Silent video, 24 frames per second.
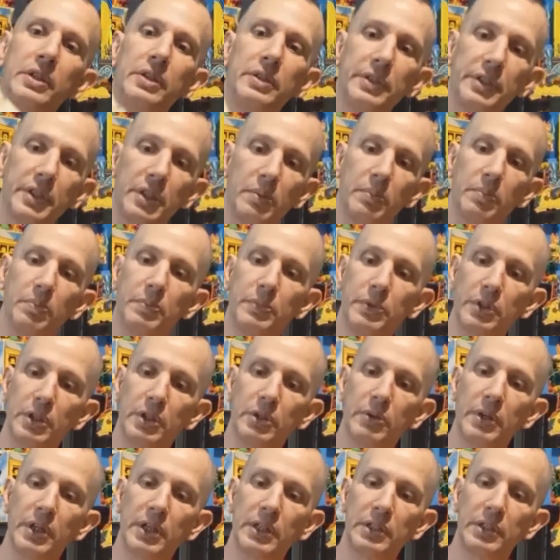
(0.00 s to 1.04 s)
like
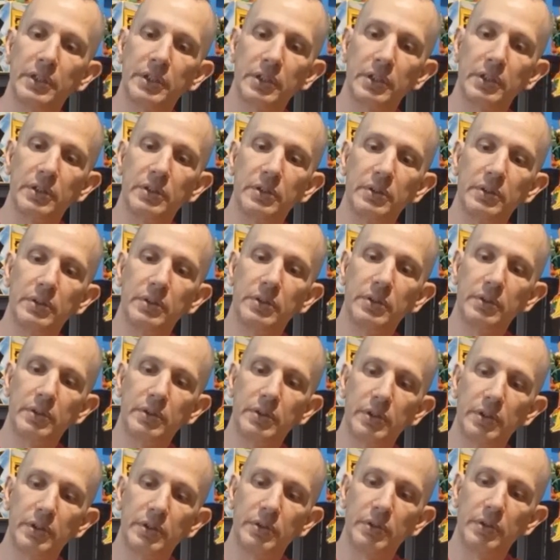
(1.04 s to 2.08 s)
had like a
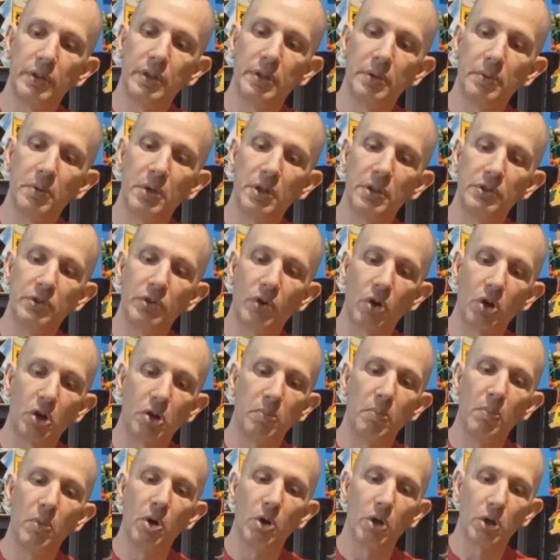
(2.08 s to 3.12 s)
dark
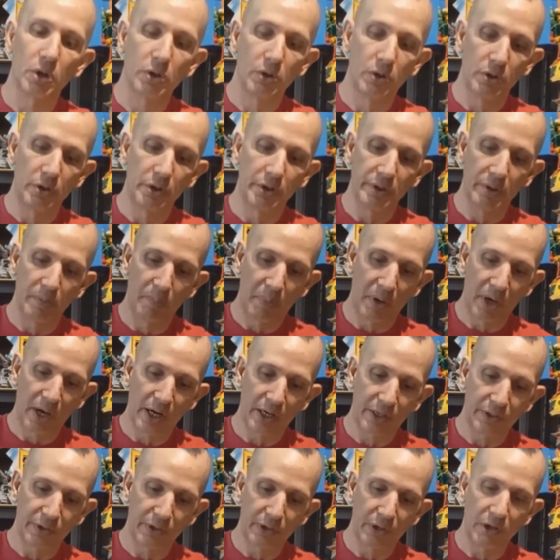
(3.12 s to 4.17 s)
mark on the
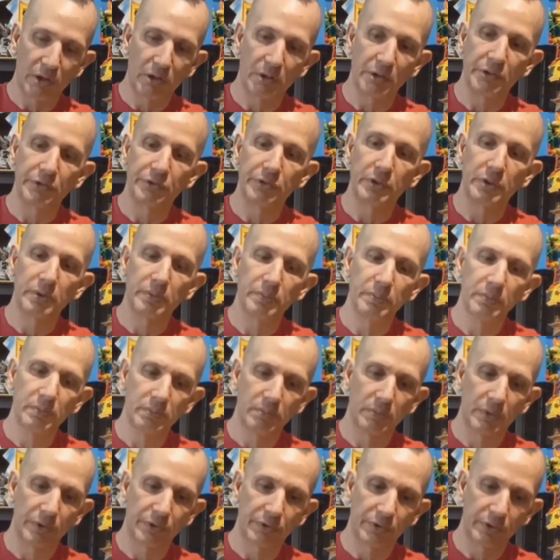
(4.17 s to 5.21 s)
back there, and I was
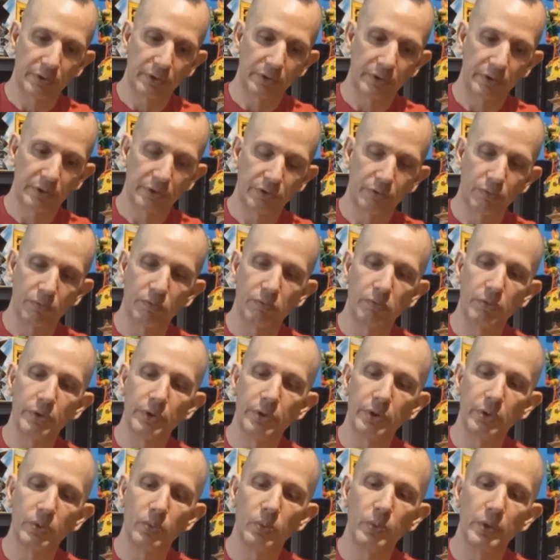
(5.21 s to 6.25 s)
like, that's
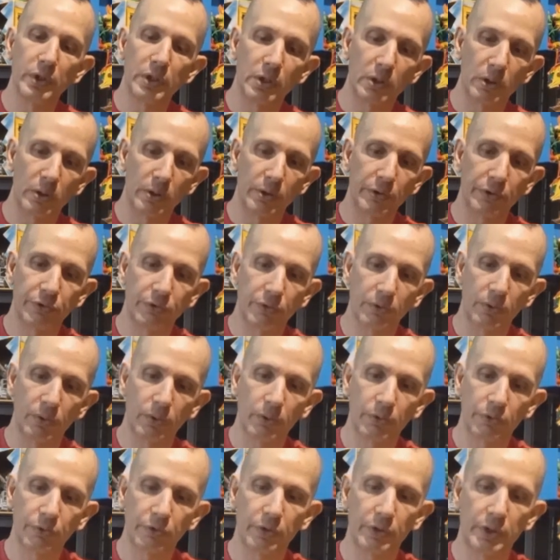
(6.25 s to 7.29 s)
really weird. So
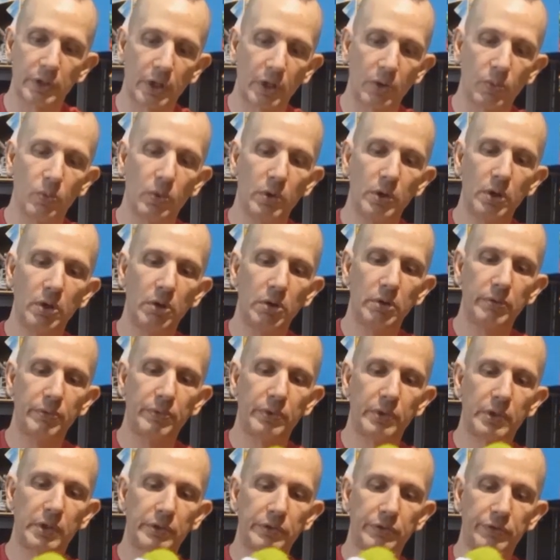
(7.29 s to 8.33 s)
it's like, I wonder if
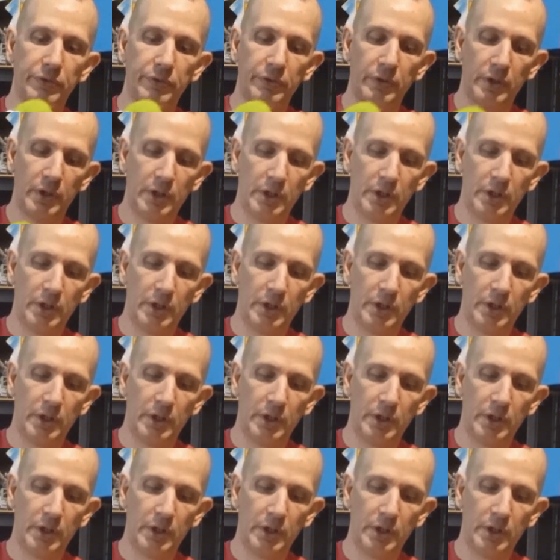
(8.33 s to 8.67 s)
that's